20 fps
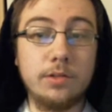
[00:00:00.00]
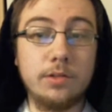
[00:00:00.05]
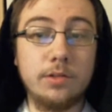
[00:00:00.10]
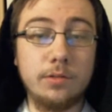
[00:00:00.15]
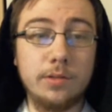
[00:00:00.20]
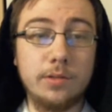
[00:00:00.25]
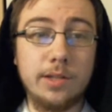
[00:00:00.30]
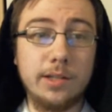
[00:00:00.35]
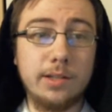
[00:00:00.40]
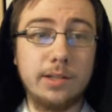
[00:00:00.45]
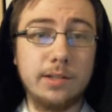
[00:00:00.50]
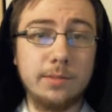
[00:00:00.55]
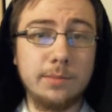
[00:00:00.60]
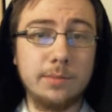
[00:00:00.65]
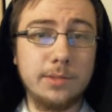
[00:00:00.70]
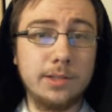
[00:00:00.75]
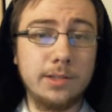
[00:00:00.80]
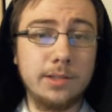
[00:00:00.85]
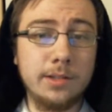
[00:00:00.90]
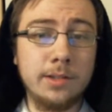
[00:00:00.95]
two
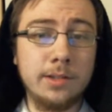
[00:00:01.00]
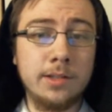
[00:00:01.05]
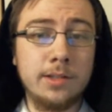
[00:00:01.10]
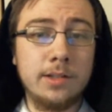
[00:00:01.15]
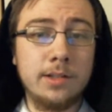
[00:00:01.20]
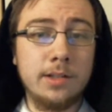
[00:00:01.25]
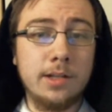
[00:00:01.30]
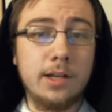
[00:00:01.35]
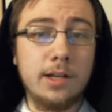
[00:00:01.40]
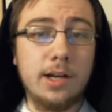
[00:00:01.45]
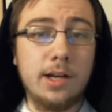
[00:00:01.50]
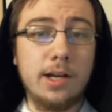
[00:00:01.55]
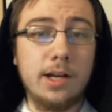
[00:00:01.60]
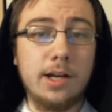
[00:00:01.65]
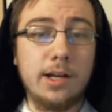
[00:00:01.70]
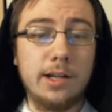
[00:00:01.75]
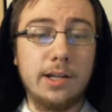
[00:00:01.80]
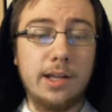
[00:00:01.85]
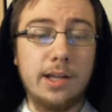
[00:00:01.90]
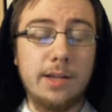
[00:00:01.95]
kingdoms,
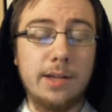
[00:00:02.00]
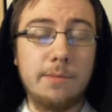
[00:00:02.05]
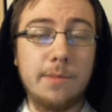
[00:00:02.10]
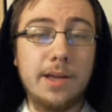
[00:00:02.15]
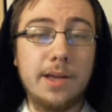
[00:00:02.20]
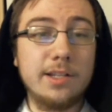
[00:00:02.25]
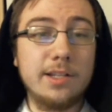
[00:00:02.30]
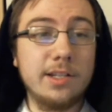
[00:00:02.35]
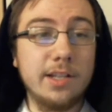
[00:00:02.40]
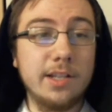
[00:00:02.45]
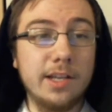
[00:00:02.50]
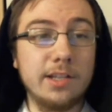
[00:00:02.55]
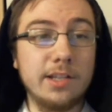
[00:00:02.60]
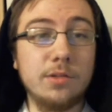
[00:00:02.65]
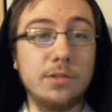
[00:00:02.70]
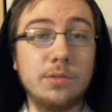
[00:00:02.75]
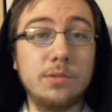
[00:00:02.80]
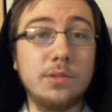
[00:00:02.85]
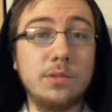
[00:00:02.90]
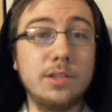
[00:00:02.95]
and magic has
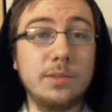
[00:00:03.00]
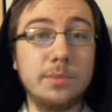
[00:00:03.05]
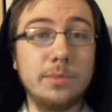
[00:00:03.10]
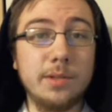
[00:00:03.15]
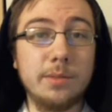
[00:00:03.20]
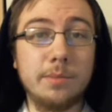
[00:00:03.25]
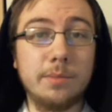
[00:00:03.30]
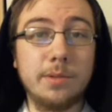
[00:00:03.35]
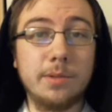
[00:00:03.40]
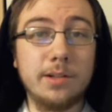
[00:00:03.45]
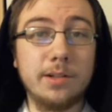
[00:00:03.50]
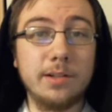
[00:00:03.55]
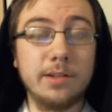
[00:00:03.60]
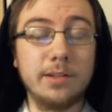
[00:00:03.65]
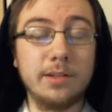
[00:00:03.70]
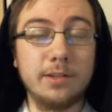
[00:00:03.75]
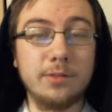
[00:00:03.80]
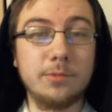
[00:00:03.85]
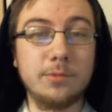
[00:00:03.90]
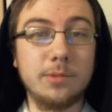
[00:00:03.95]
always been a part of
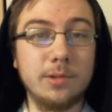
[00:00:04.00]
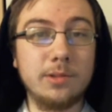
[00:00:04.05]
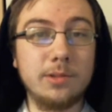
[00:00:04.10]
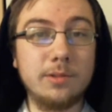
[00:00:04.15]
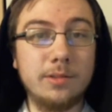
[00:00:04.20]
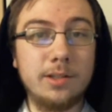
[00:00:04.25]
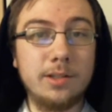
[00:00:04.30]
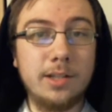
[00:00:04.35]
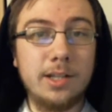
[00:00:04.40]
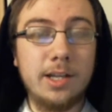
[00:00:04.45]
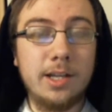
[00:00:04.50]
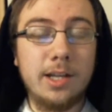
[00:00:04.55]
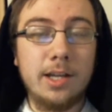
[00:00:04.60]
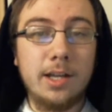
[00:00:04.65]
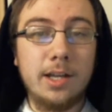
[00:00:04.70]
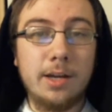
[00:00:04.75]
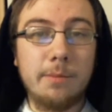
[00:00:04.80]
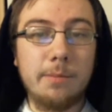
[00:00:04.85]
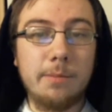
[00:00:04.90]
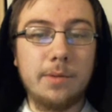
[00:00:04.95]
this world,
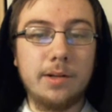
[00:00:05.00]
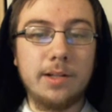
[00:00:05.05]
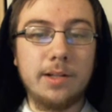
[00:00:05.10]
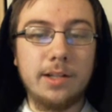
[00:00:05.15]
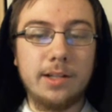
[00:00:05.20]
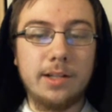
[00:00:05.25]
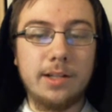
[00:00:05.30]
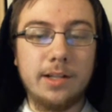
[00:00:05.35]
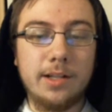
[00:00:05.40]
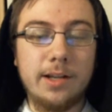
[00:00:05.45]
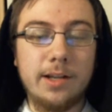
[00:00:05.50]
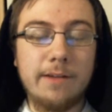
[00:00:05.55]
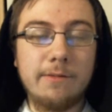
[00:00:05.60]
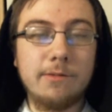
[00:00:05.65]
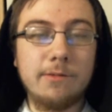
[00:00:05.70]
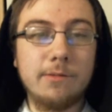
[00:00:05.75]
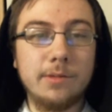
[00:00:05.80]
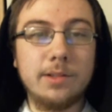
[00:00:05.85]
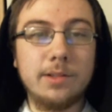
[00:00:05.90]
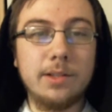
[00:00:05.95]
but it
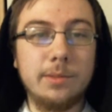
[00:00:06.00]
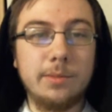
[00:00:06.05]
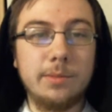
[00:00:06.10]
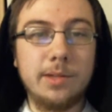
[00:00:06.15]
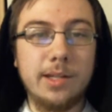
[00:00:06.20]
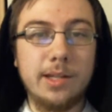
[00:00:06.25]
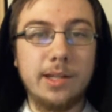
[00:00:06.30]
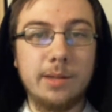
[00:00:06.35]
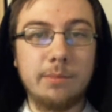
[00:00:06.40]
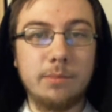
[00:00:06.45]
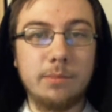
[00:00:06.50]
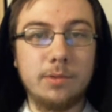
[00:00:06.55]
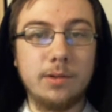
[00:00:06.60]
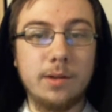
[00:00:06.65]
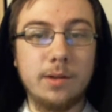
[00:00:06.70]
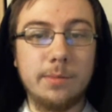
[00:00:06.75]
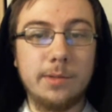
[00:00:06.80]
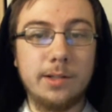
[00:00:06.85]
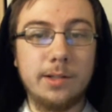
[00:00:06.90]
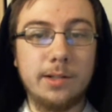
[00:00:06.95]
never really became
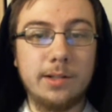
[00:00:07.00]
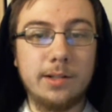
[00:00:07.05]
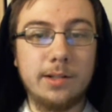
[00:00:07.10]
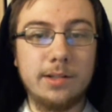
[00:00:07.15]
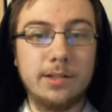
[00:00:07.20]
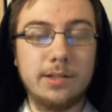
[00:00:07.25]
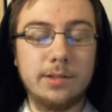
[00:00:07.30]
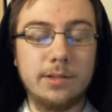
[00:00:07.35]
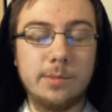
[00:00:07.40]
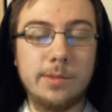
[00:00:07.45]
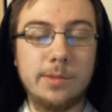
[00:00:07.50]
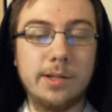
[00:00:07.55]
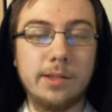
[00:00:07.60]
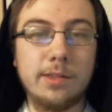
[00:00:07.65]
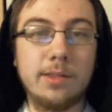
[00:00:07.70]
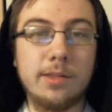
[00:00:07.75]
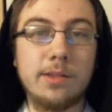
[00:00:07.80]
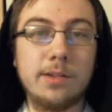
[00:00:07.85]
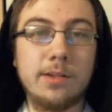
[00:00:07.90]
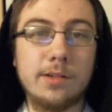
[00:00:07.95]
prominent until about
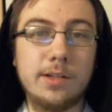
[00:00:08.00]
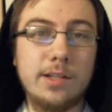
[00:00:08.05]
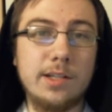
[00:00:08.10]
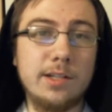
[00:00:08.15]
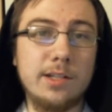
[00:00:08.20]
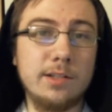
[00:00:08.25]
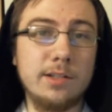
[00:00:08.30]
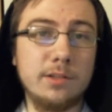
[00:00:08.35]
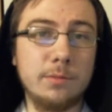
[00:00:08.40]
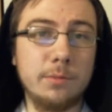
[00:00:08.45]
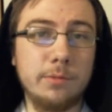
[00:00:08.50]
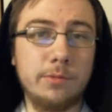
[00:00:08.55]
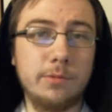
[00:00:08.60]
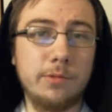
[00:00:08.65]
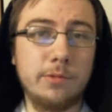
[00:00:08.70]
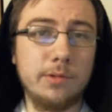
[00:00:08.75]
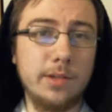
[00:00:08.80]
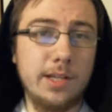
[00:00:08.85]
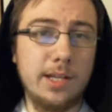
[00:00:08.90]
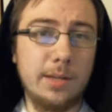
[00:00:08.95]
30 years
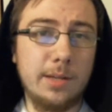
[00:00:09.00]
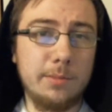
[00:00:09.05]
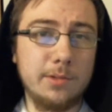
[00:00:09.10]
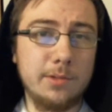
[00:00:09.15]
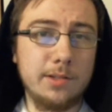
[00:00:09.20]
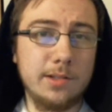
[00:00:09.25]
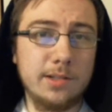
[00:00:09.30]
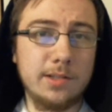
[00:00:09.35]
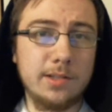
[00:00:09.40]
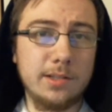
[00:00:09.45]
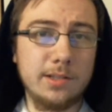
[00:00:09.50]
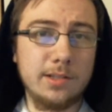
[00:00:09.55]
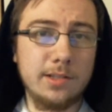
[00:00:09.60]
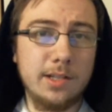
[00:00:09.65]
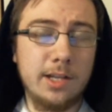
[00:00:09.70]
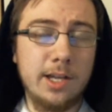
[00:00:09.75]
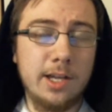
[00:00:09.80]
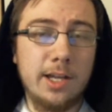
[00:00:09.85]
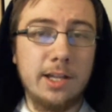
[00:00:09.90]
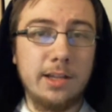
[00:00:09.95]
before the game starts.
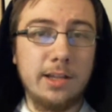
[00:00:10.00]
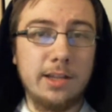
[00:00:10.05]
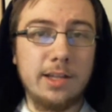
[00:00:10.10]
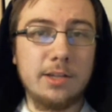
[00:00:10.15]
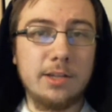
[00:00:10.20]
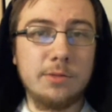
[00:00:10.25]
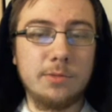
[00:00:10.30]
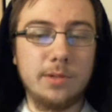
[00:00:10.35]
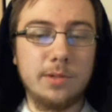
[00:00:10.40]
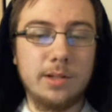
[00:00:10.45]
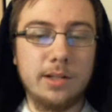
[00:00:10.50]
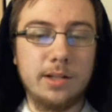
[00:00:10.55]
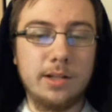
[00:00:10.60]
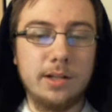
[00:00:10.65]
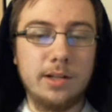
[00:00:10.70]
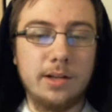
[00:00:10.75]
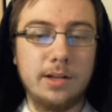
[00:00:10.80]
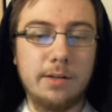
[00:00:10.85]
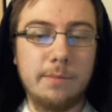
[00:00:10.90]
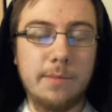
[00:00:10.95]
That's when
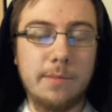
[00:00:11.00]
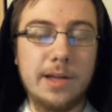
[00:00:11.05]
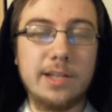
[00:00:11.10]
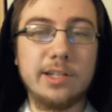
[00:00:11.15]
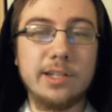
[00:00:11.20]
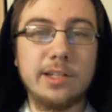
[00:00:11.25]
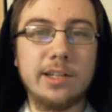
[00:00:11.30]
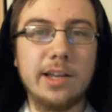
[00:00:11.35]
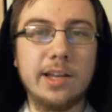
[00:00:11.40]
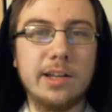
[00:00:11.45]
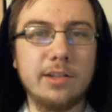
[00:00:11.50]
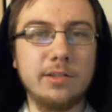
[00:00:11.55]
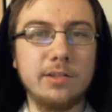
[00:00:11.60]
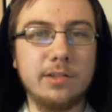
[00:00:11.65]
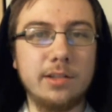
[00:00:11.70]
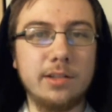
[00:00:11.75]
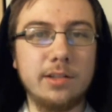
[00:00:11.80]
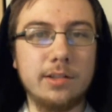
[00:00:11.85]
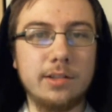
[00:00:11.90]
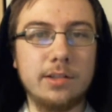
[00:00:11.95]
magic
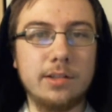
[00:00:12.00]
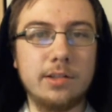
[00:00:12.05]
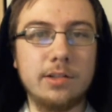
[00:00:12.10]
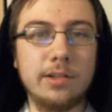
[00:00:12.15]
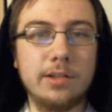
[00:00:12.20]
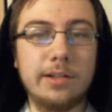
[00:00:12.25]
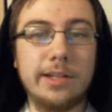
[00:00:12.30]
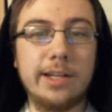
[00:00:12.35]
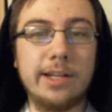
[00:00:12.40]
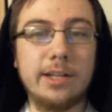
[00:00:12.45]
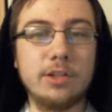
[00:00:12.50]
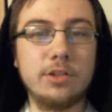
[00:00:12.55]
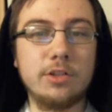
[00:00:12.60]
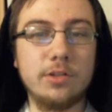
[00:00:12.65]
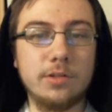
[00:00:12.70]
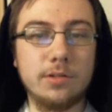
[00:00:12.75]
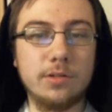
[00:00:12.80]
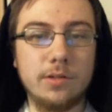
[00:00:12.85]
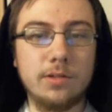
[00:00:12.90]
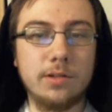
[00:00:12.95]
actually started getting
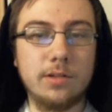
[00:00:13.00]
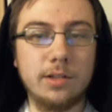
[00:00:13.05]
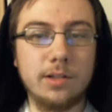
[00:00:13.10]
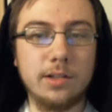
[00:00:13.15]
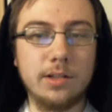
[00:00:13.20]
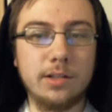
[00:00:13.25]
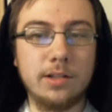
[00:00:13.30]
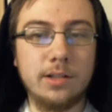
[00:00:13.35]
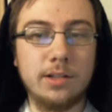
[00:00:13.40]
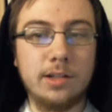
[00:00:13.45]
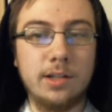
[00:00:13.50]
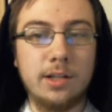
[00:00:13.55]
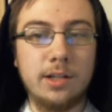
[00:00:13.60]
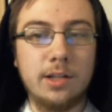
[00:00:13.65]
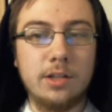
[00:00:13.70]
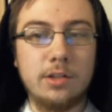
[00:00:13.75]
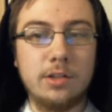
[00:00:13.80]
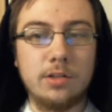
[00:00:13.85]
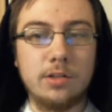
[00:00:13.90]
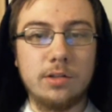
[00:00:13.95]
stronger.
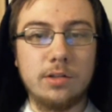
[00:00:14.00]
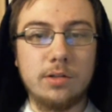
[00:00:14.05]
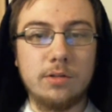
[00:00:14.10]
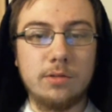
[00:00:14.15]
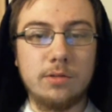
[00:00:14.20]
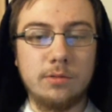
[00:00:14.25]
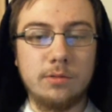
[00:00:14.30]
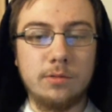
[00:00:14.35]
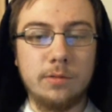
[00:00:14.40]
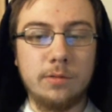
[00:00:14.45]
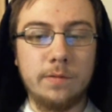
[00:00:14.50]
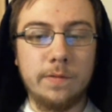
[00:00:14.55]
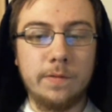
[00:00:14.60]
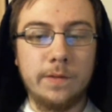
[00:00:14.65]
So